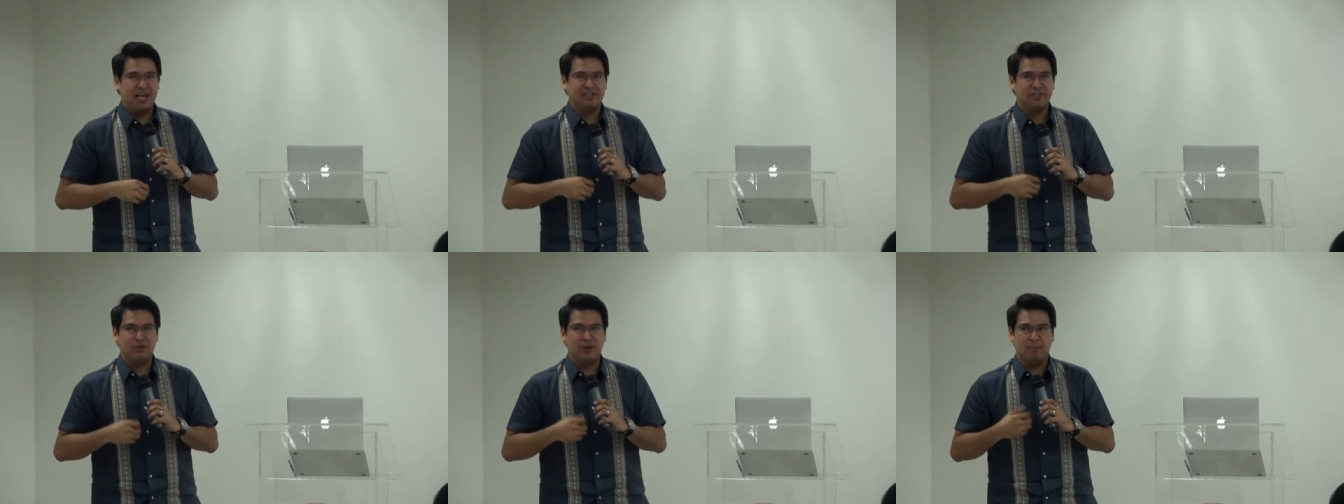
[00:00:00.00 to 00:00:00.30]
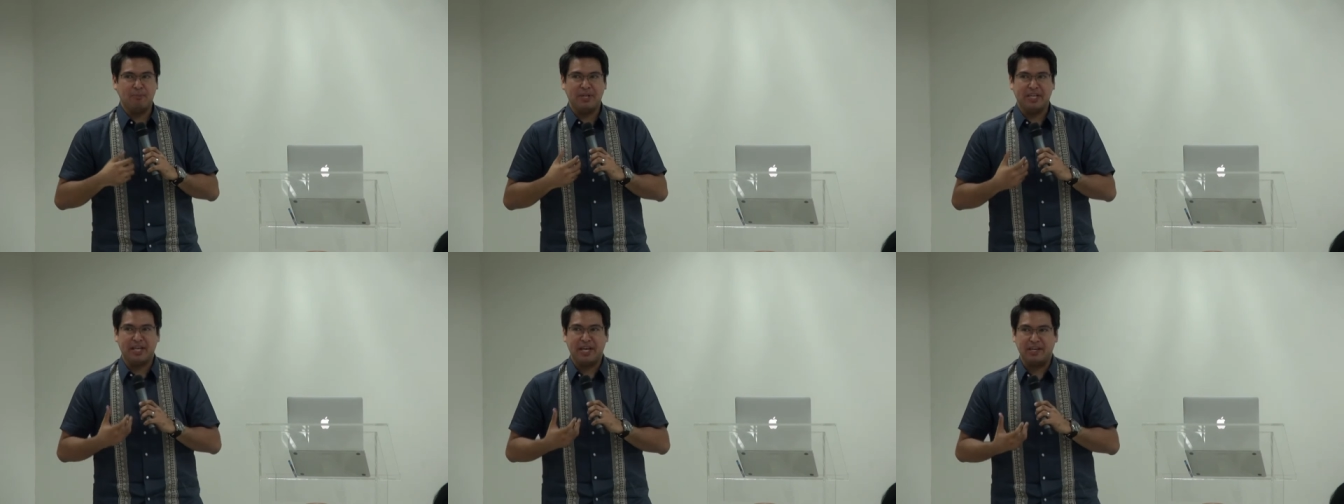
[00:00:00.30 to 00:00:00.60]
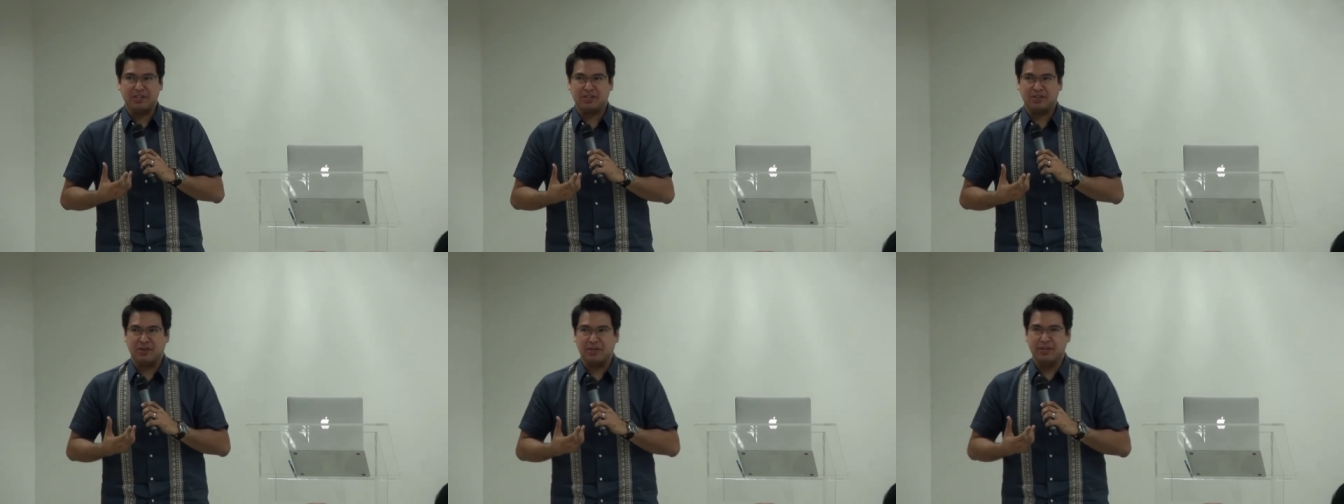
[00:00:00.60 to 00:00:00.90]
has an
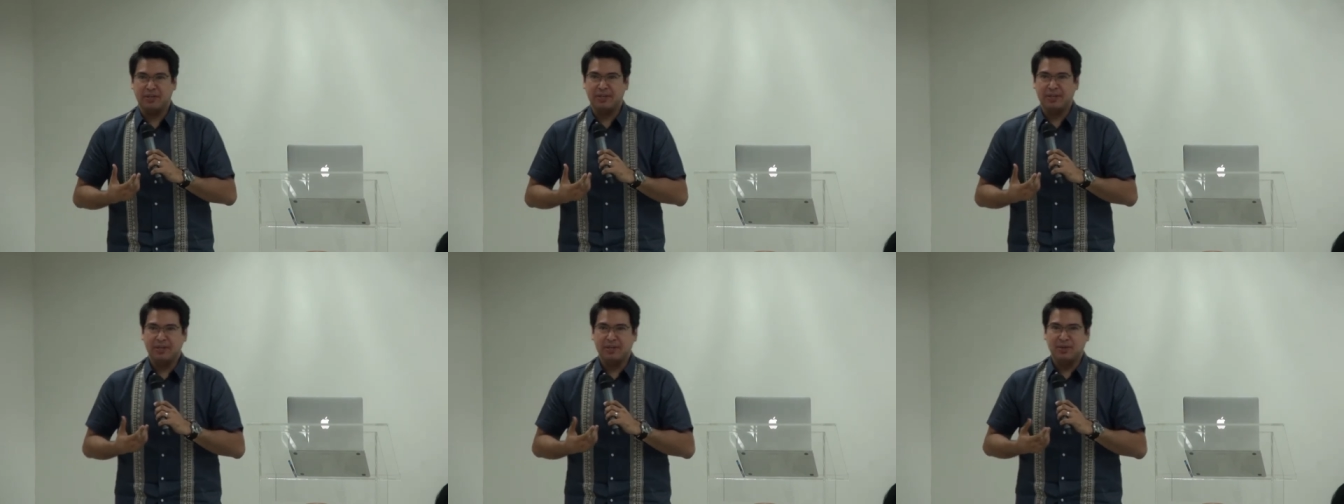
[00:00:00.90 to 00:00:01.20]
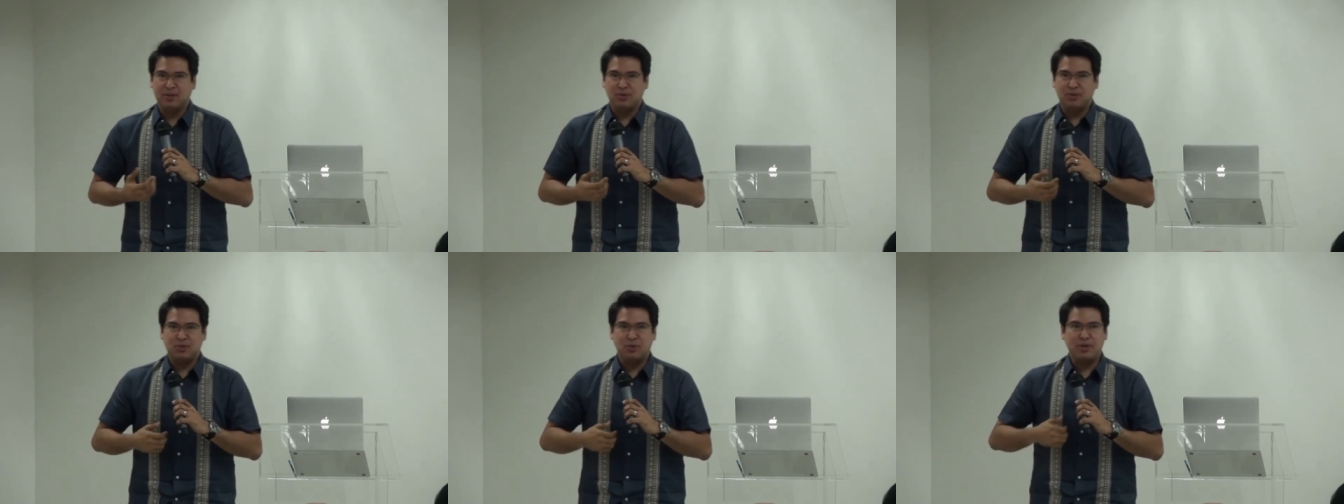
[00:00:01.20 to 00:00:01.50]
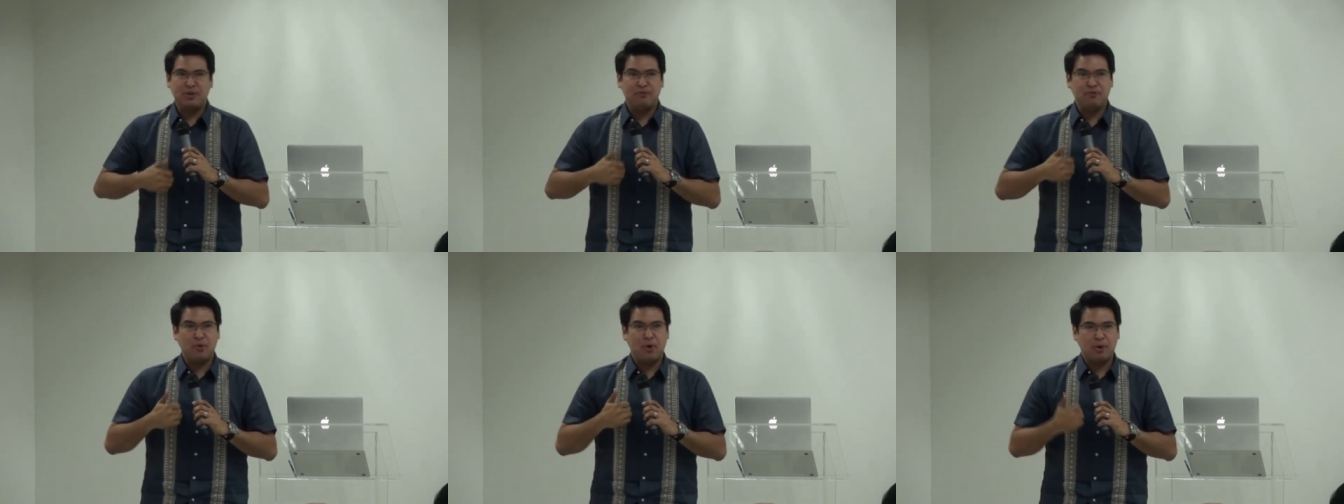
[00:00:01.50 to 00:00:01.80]
obligation
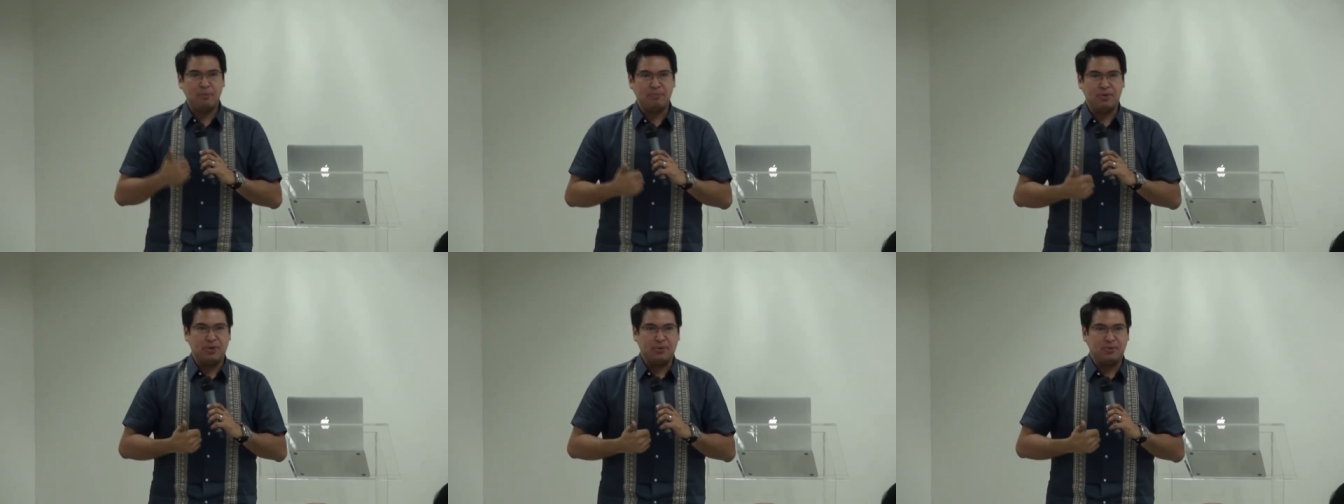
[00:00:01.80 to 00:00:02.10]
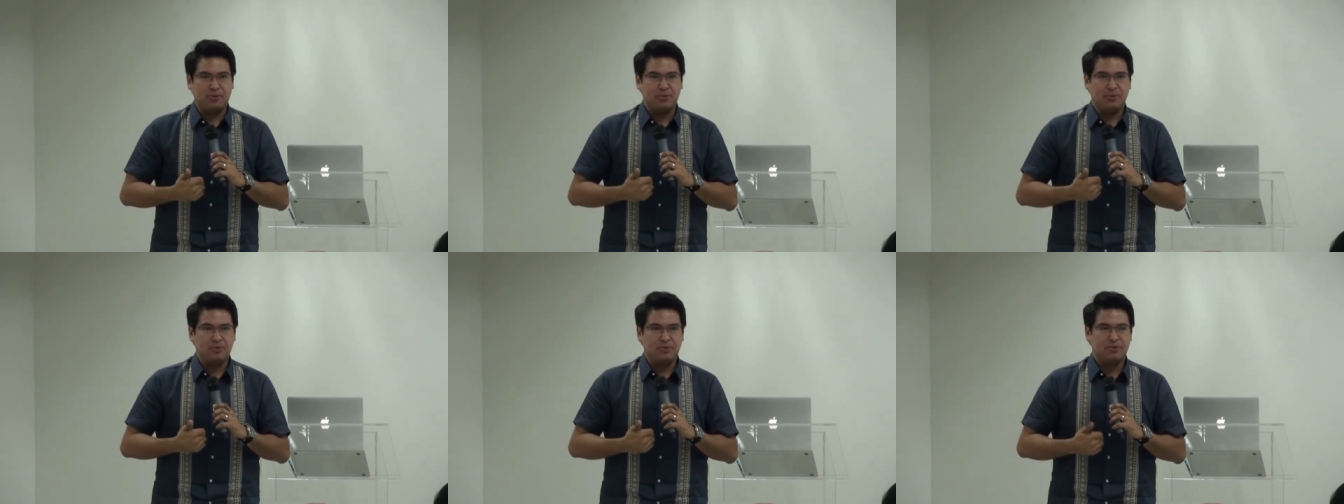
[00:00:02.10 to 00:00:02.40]
to inform you,